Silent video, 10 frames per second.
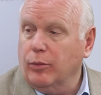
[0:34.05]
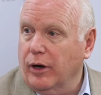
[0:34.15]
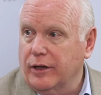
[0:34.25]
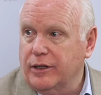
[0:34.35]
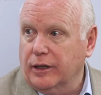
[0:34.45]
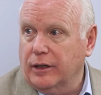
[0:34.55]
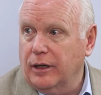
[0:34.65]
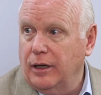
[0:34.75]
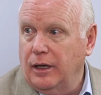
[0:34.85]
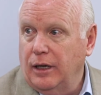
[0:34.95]
project
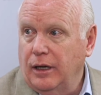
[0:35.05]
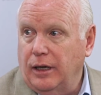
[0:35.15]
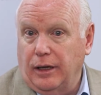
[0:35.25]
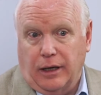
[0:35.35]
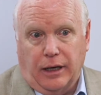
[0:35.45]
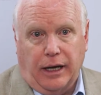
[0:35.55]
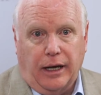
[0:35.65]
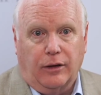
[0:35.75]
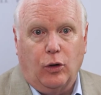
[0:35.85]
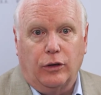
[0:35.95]
in
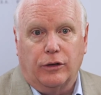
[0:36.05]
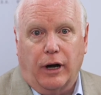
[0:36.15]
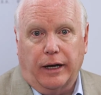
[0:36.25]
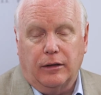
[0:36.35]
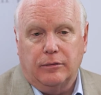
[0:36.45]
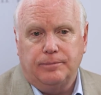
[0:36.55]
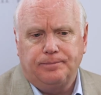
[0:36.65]
the Golden Triangle.